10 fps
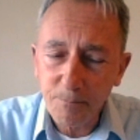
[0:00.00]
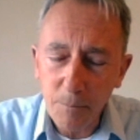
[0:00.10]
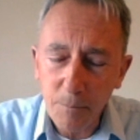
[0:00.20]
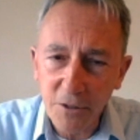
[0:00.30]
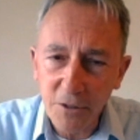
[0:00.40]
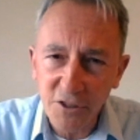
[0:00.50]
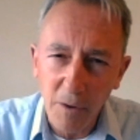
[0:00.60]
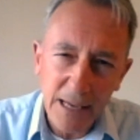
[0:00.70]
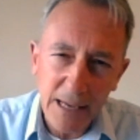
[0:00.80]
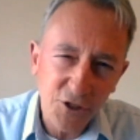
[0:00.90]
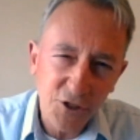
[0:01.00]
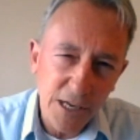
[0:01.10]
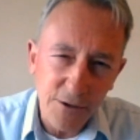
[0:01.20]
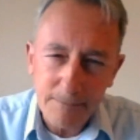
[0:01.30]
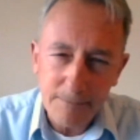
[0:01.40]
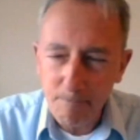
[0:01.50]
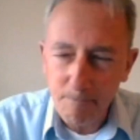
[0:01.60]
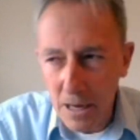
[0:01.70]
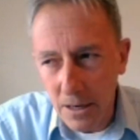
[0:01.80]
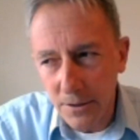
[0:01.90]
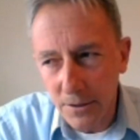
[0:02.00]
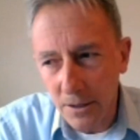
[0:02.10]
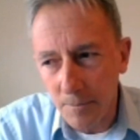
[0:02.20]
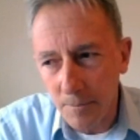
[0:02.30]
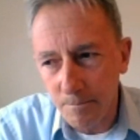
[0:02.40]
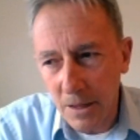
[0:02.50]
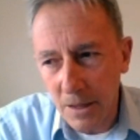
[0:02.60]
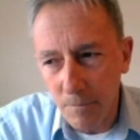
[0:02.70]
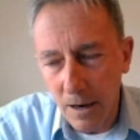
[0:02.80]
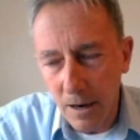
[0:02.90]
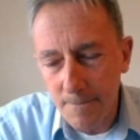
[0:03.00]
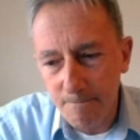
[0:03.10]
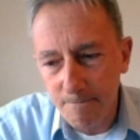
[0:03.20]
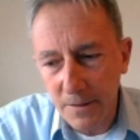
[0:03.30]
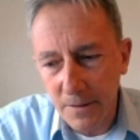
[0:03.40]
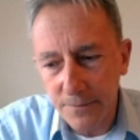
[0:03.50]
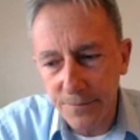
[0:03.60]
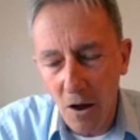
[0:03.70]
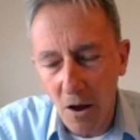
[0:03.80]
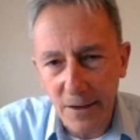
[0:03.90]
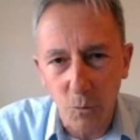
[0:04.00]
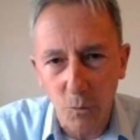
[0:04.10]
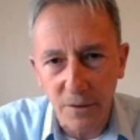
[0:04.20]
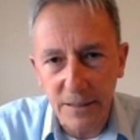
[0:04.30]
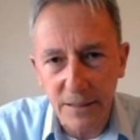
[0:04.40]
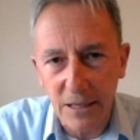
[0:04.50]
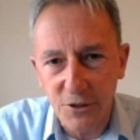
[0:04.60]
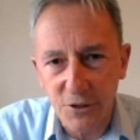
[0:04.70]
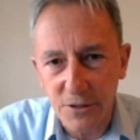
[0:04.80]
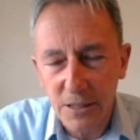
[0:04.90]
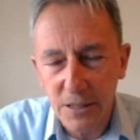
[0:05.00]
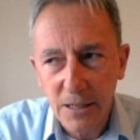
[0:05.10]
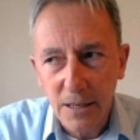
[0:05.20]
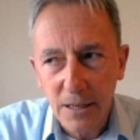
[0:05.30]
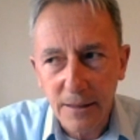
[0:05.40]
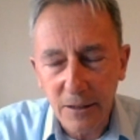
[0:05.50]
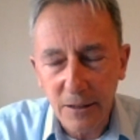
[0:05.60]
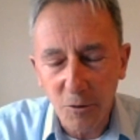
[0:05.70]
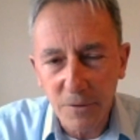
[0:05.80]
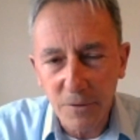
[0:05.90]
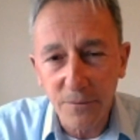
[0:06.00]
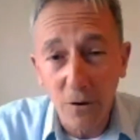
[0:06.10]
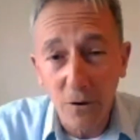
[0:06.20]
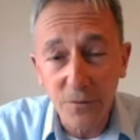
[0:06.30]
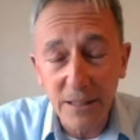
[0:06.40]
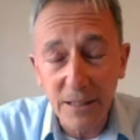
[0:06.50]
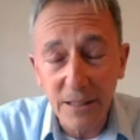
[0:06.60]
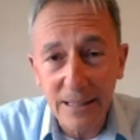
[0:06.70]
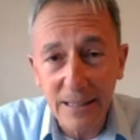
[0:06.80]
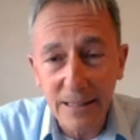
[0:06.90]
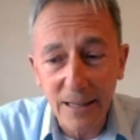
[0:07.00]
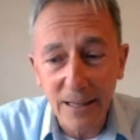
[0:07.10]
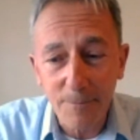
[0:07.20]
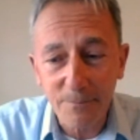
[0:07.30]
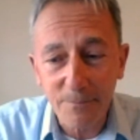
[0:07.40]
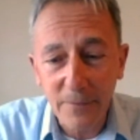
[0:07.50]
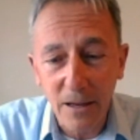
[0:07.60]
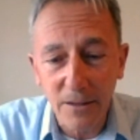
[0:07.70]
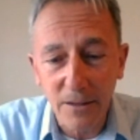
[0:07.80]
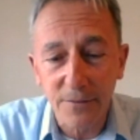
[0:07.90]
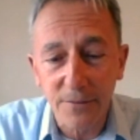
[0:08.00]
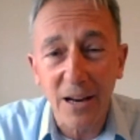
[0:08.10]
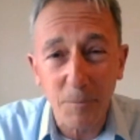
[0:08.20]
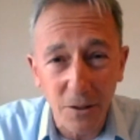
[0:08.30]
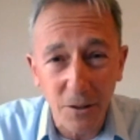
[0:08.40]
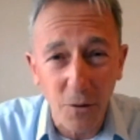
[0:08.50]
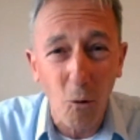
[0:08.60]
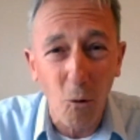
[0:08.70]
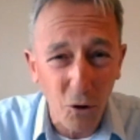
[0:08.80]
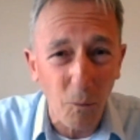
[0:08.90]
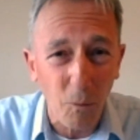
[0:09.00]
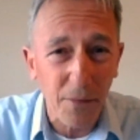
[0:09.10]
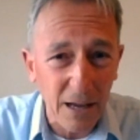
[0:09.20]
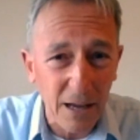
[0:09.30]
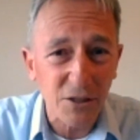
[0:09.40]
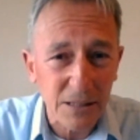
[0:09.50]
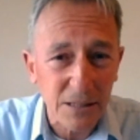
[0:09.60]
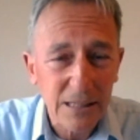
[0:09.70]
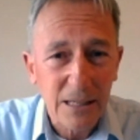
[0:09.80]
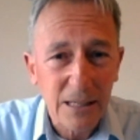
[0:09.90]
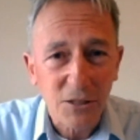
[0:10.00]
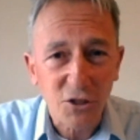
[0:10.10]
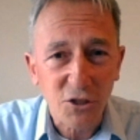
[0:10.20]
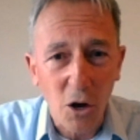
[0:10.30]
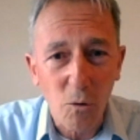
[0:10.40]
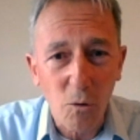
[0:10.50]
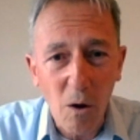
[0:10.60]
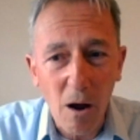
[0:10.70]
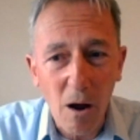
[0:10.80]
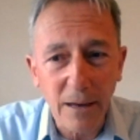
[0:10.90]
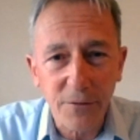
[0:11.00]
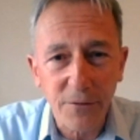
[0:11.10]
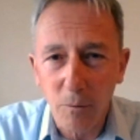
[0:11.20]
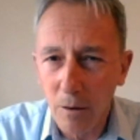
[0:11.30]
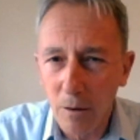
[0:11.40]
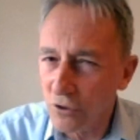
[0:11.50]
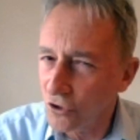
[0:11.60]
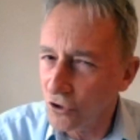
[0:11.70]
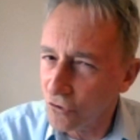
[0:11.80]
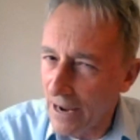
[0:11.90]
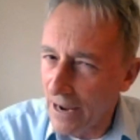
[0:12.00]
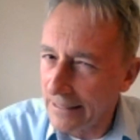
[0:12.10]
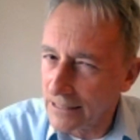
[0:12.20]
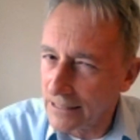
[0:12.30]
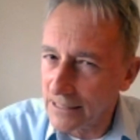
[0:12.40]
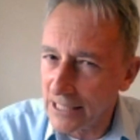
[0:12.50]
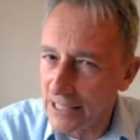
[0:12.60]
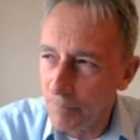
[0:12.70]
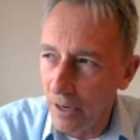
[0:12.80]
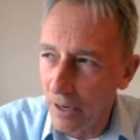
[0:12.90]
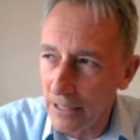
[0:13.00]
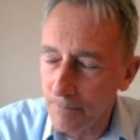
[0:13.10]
because of my engineering and my flying qualifications, they got me involved in the development of the Hawker 1000. So even though I wasn't trained as a test pilot,